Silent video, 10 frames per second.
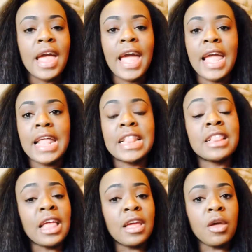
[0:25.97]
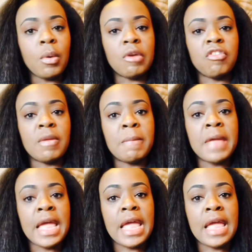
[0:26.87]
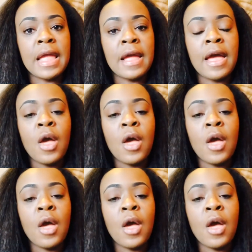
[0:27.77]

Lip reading: And the second question being,